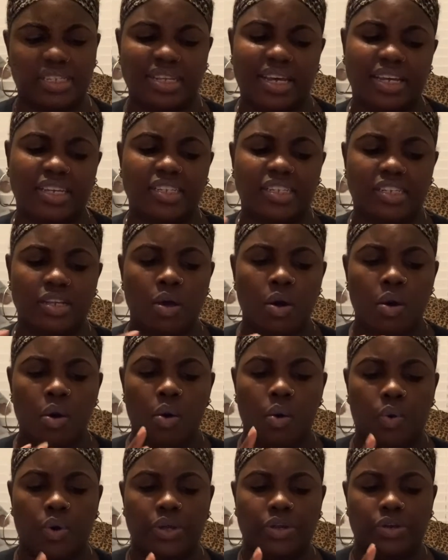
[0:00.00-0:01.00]
sits
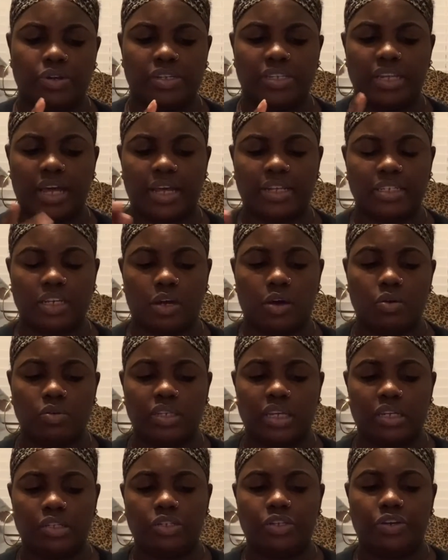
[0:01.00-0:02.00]
on your, as it goes
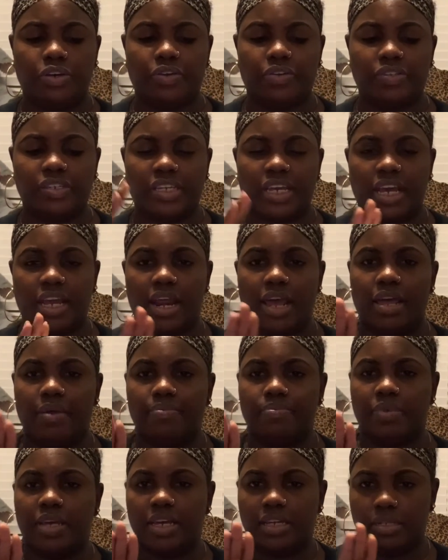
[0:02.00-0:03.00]
into your skin,
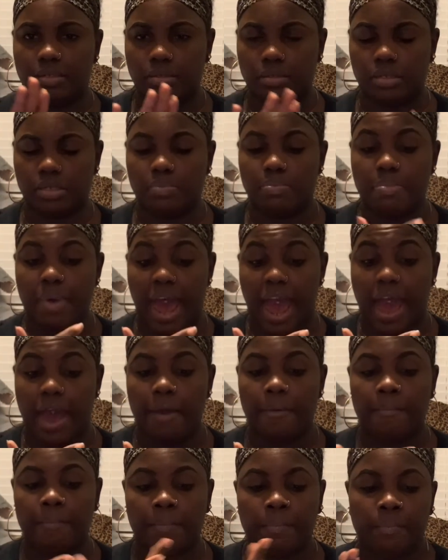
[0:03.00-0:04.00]
it's matte.
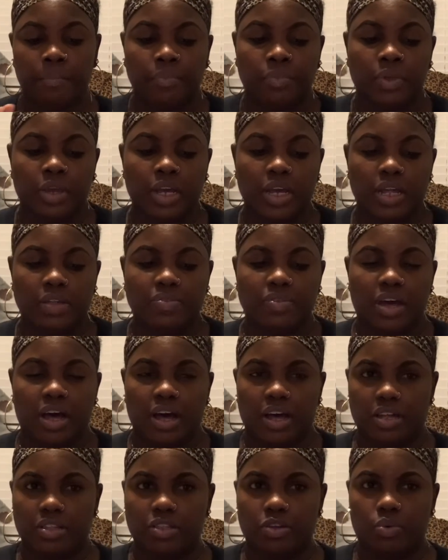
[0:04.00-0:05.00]
The
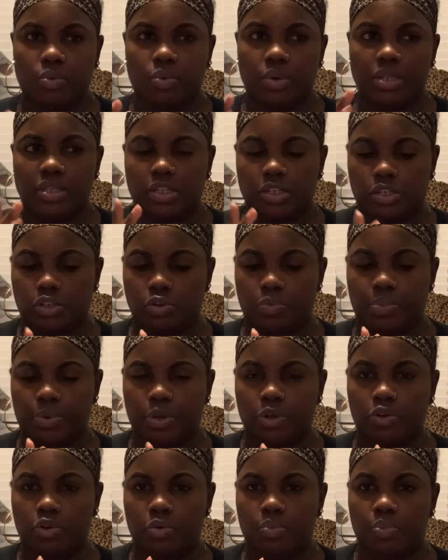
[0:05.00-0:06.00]
other one, the Super
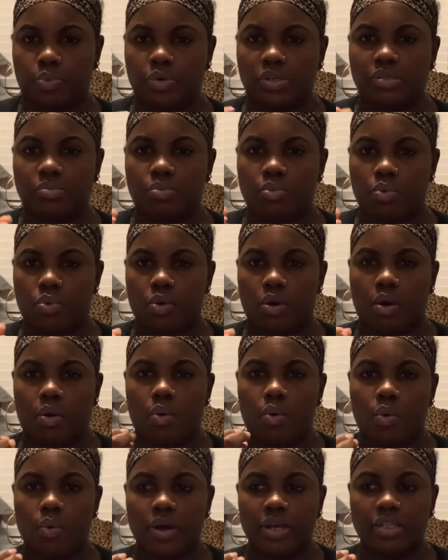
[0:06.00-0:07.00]
Goop, was more
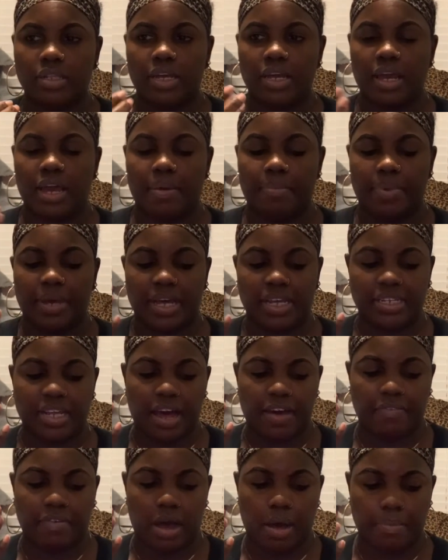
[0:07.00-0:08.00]
oily, and because I
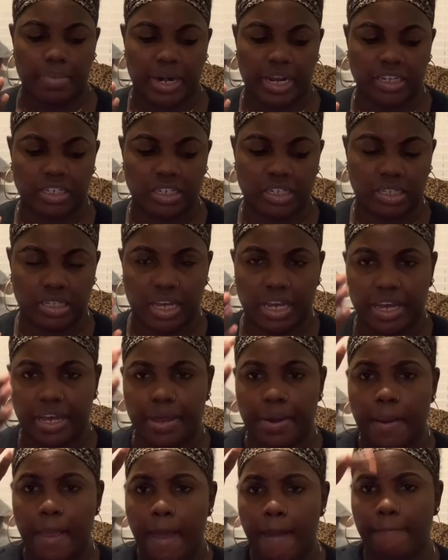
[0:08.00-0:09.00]
have combination skin,
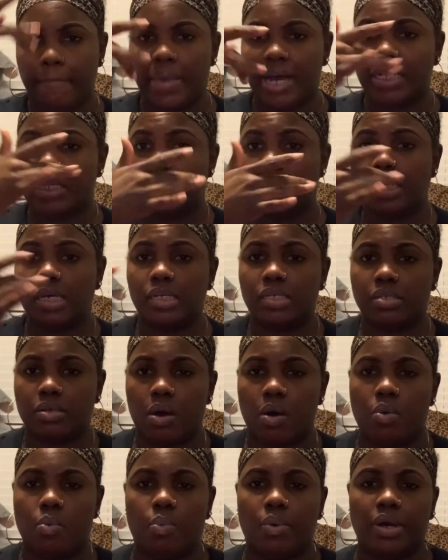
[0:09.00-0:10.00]
my
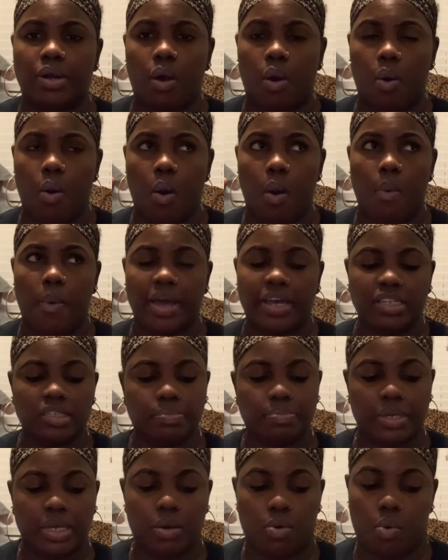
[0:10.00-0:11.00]
T-zone would always
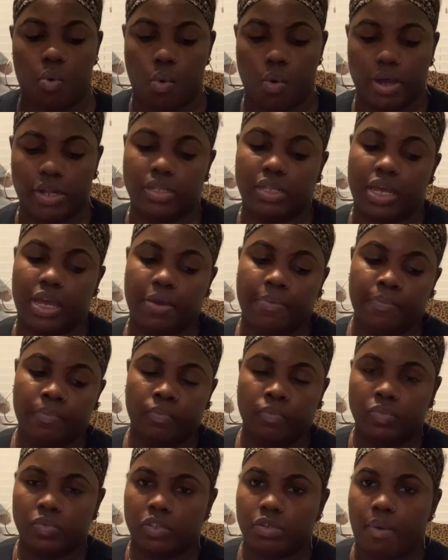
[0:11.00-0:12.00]
be oily.
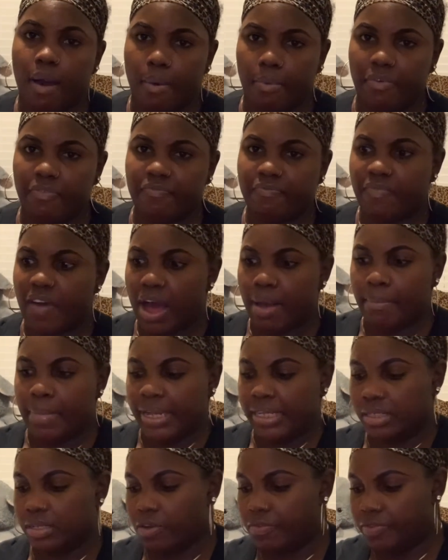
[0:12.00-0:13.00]
So I would find
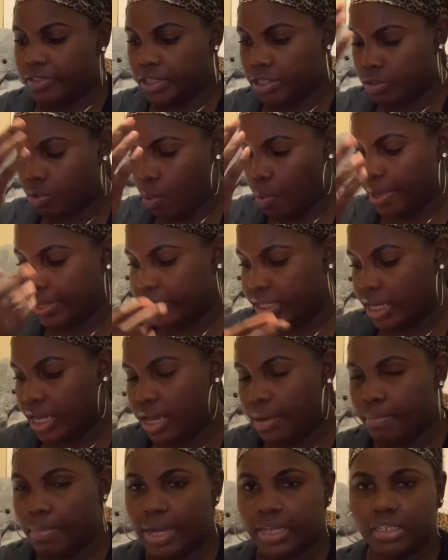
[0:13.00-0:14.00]
myself just oily
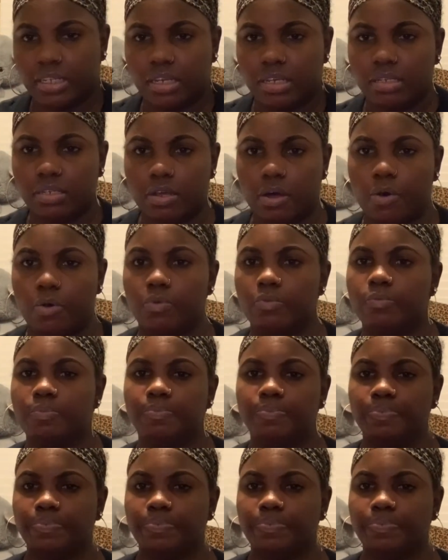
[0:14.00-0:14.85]
in my T-zone